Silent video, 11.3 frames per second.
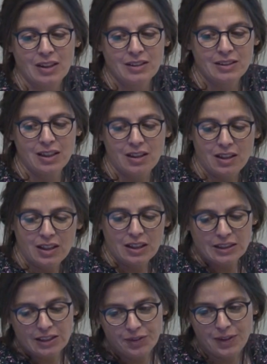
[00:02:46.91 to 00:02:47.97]

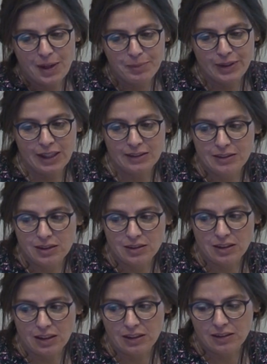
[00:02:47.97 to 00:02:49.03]
the, the farm that,
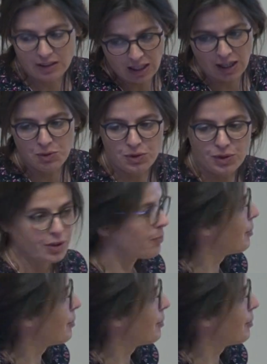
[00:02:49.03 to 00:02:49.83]
that I work